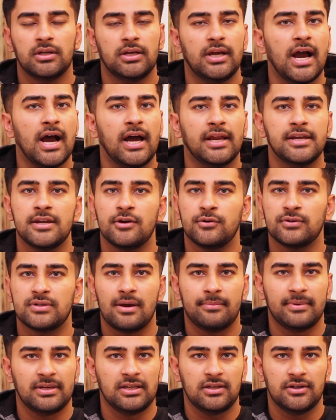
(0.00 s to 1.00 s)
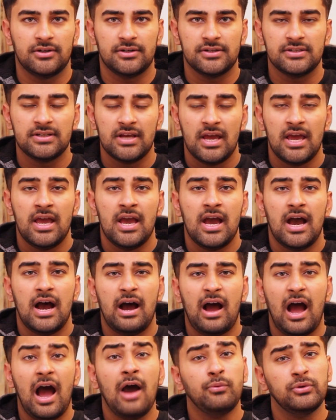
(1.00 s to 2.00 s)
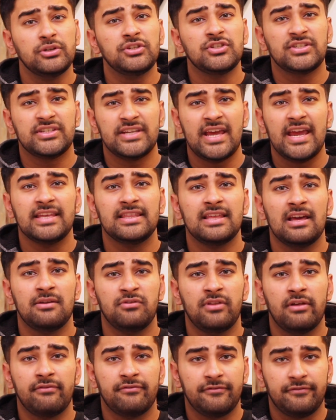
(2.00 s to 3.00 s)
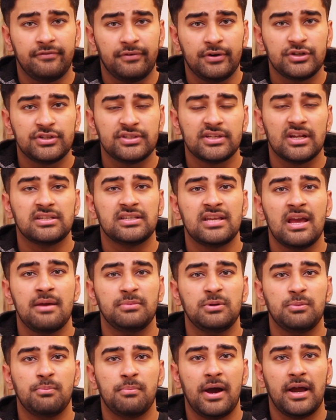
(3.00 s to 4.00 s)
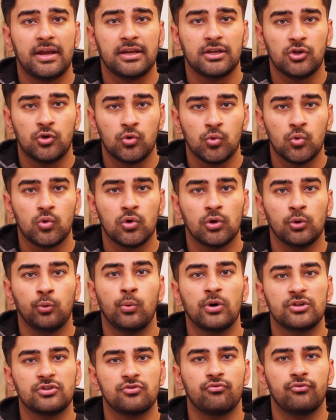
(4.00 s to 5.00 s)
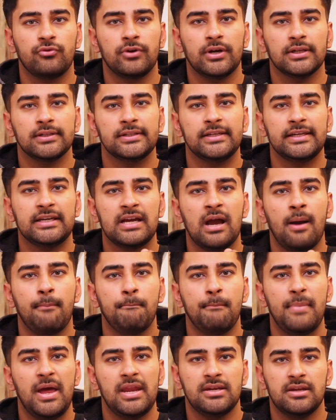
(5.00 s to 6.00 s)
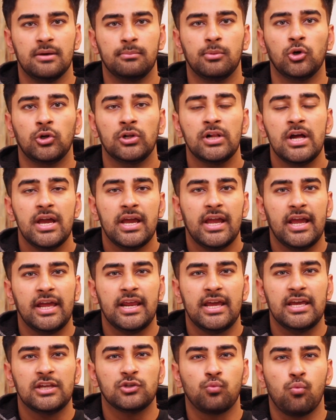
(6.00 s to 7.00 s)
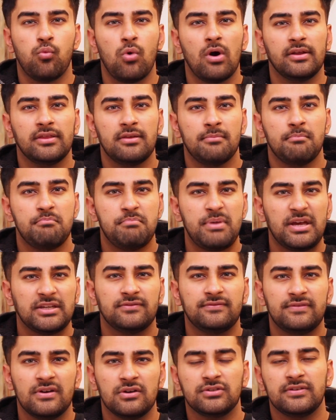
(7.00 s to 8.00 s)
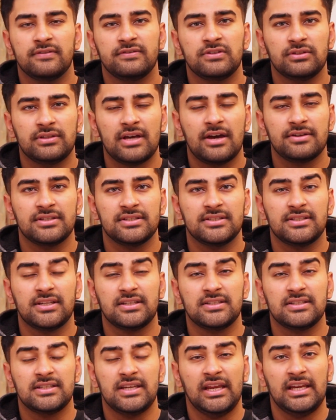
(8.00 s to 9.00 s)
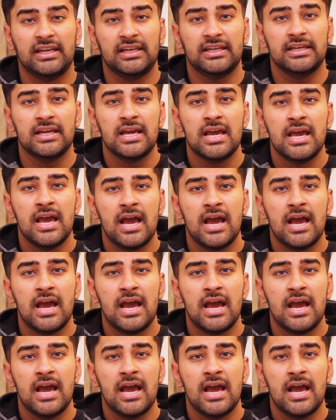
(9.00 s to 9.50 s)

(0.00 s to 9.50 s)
God knows how many years, I would say that the first attempt by Google was really commendable. It is one of the best phones of 2016